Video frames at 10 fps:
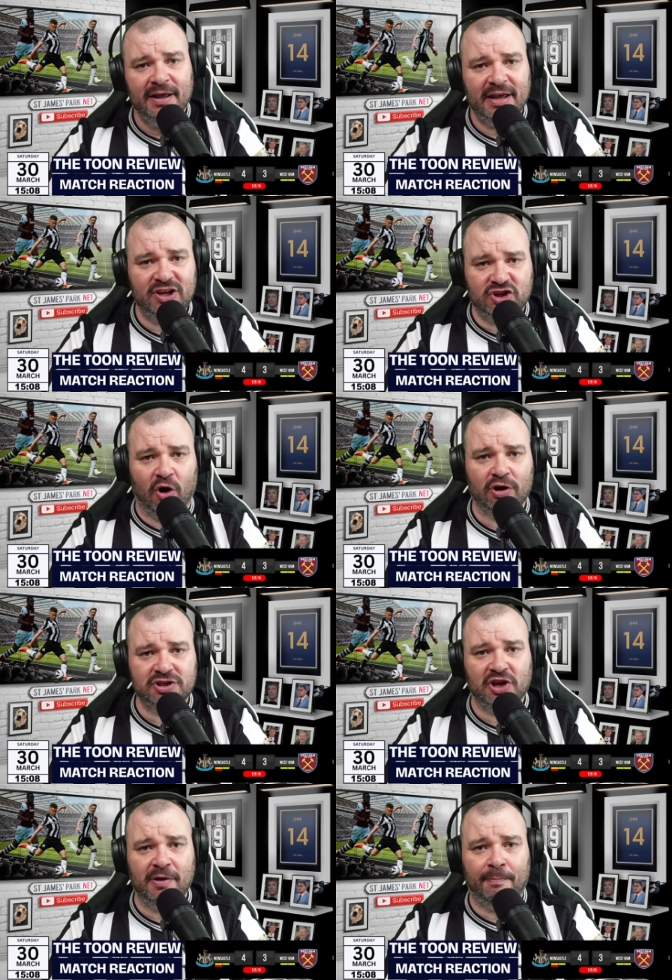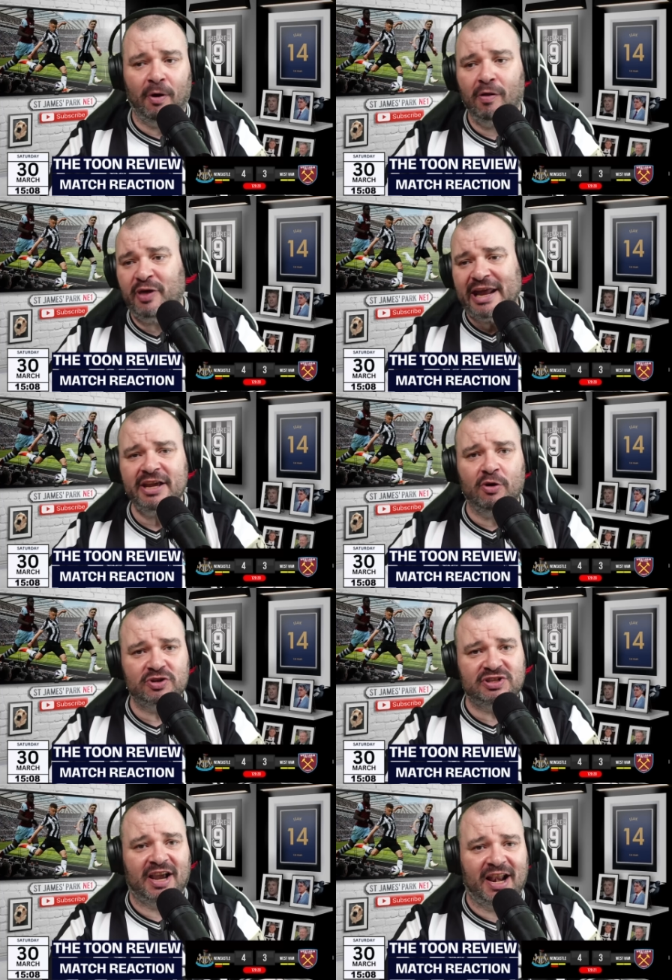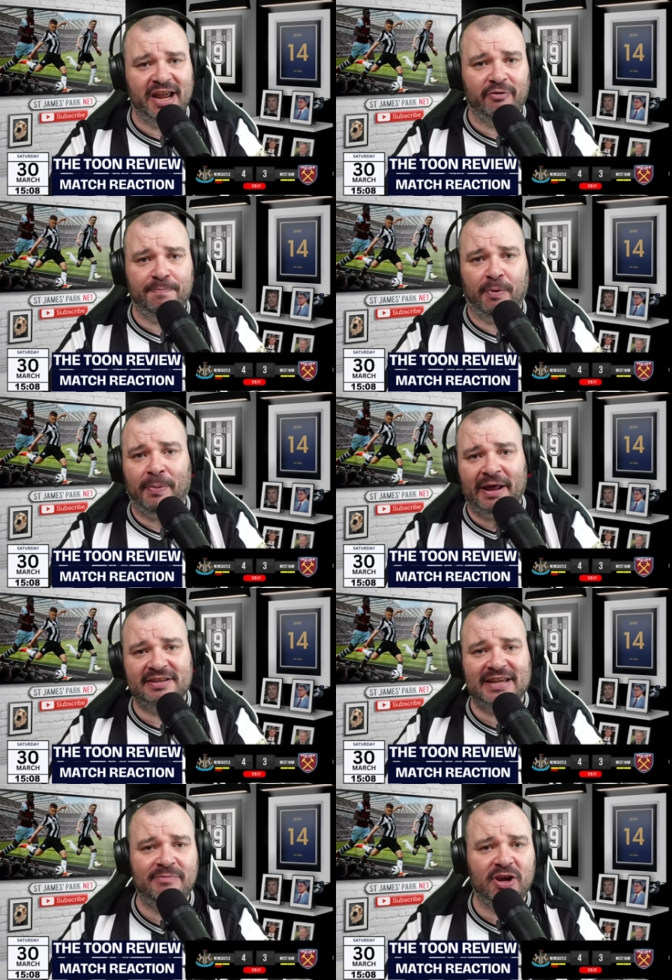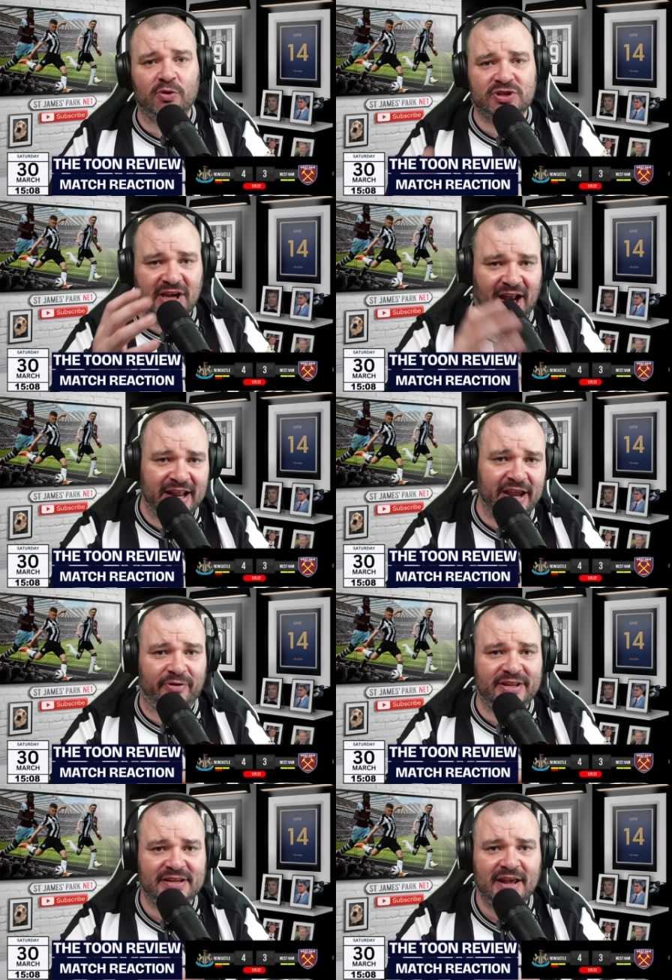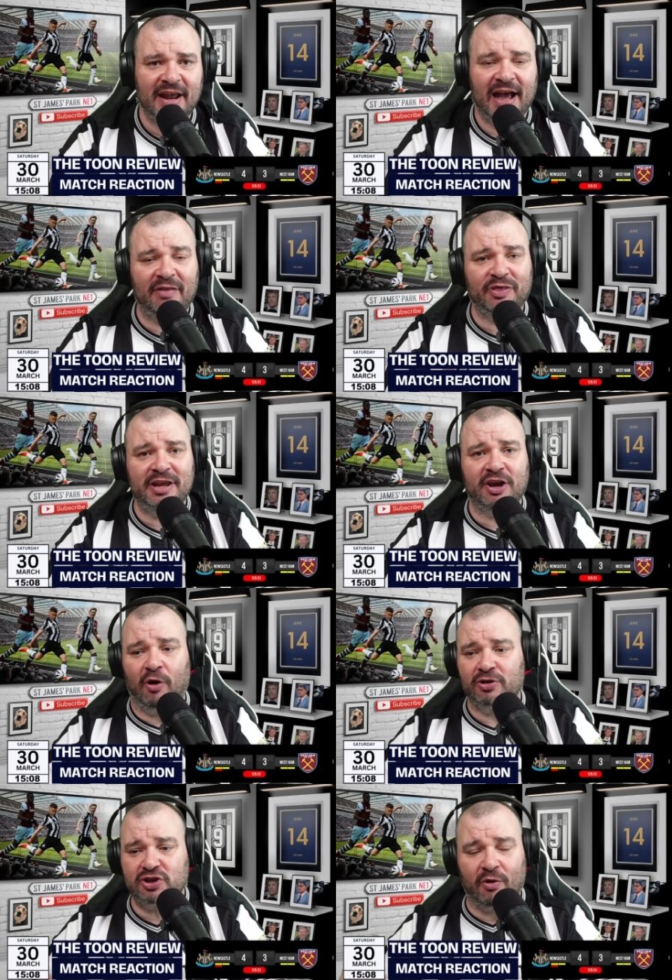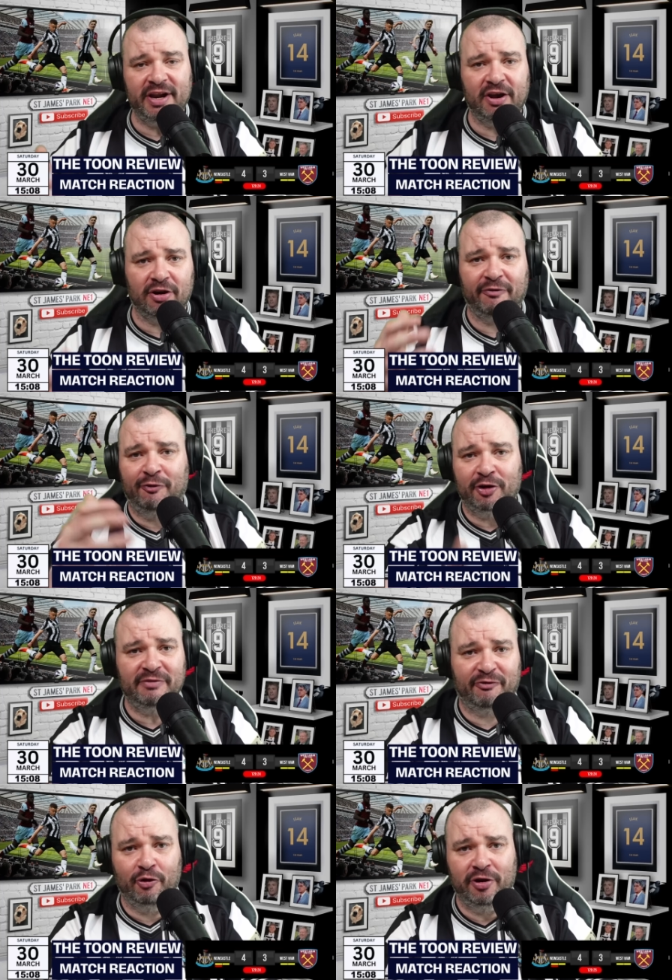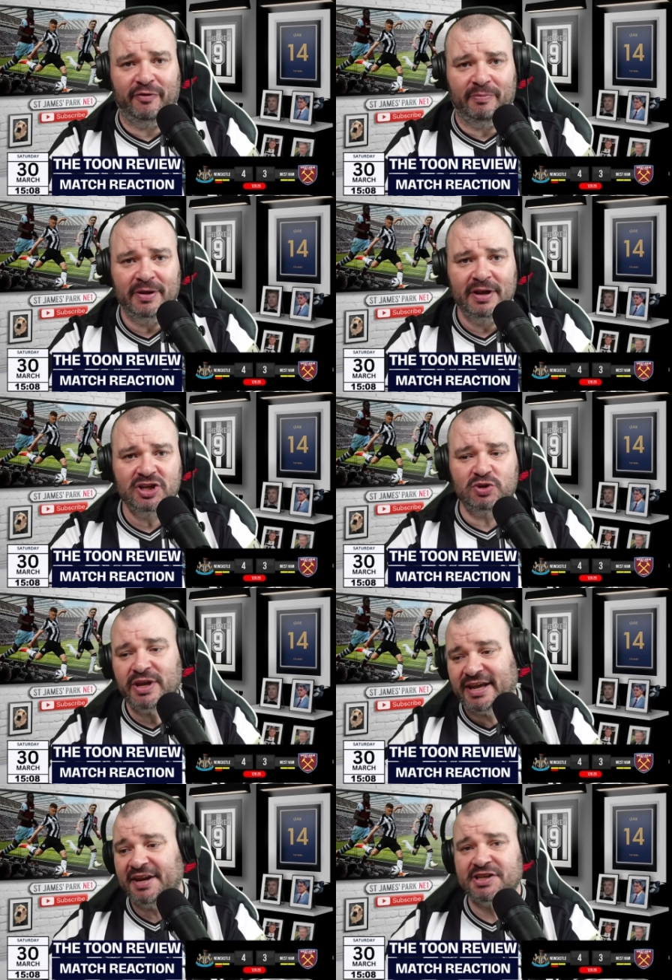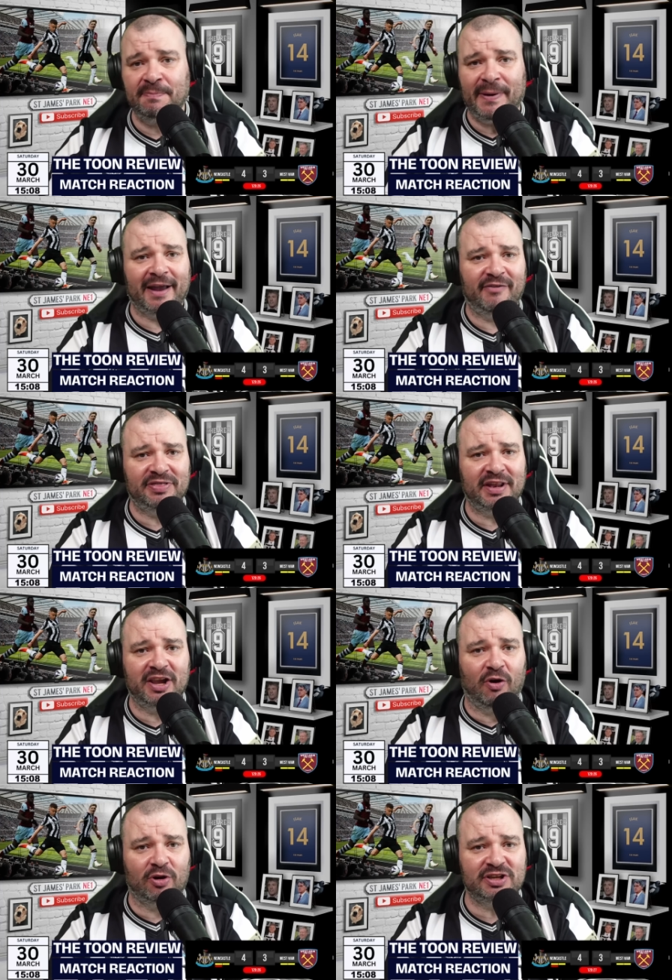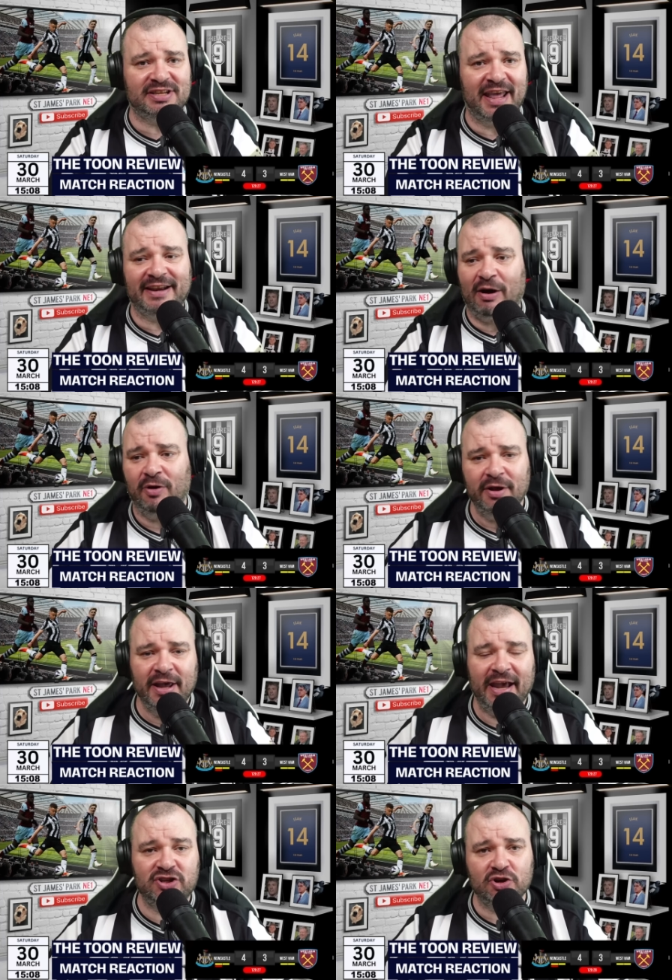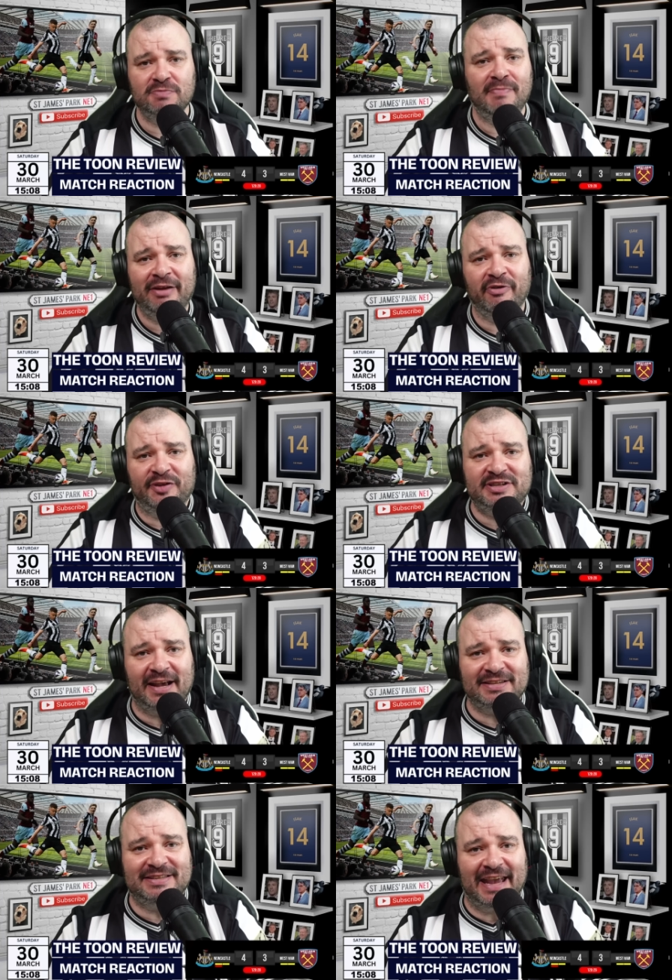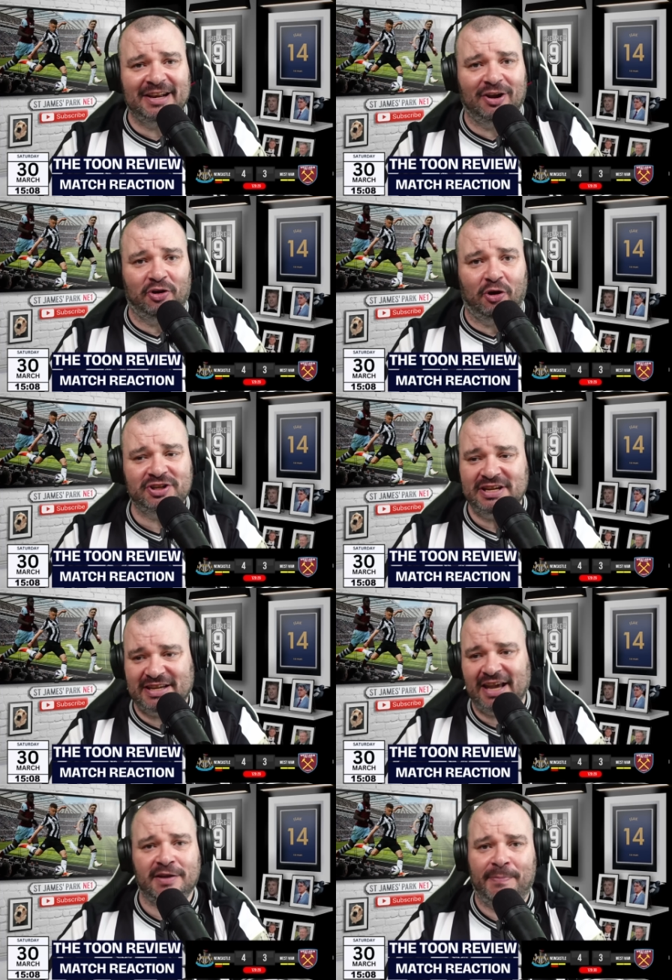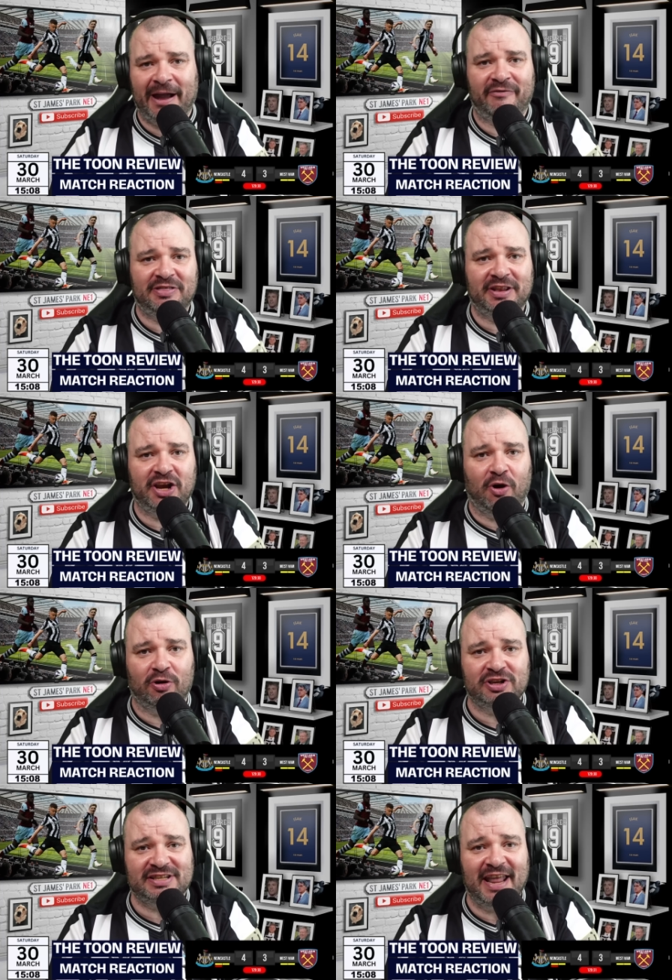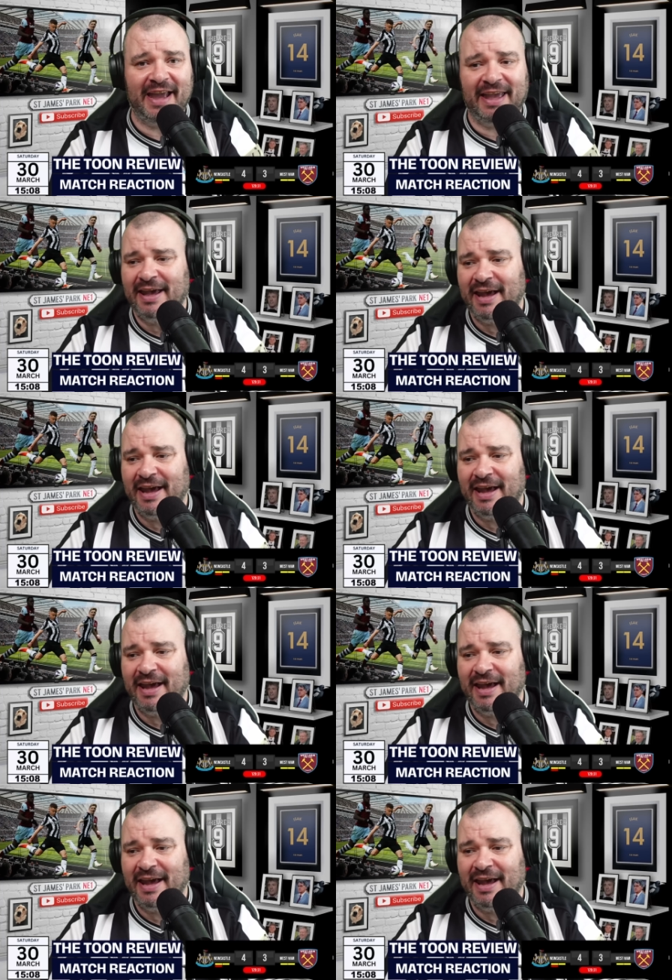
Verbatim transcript: He dawdles on the ball, then he goes to clear it. But by the time he goes to clear it, Anthony Gordon's already got a foot in front of him. So he kicks the back of Anthony Gordon's leg. Now, it doesn't matter if it's accidental or not. He's kicked the back of Anthony Gordon's leg.